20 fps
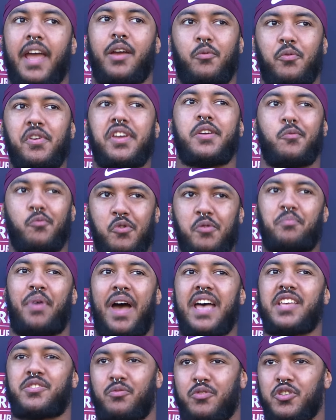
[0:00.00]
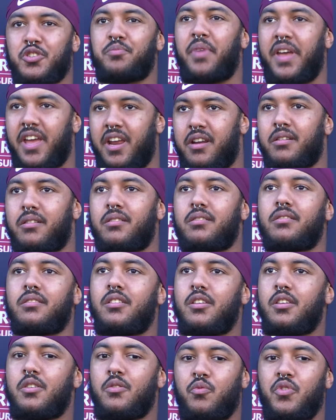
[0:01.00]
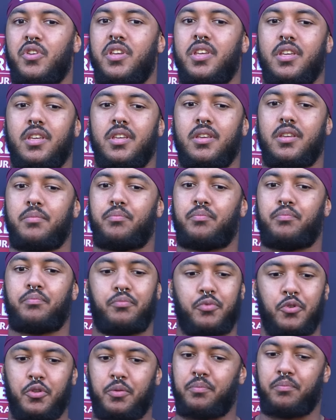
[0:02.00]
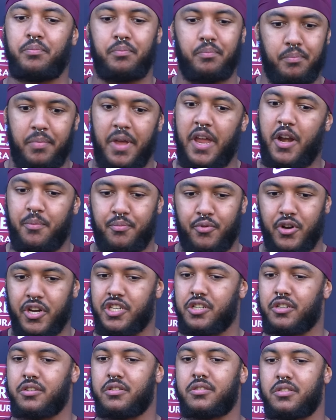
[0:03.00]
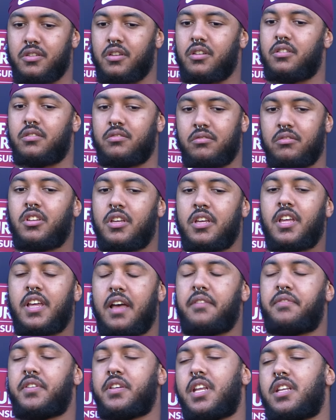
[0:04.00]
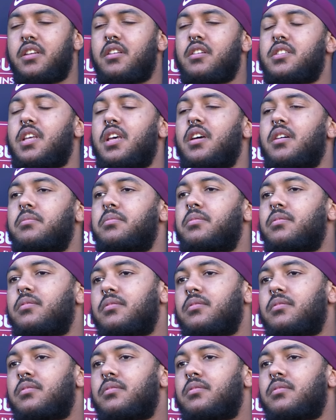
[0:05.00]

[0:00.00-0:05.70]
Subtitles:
we pass rush better. We put better pressure. So I feel that does help.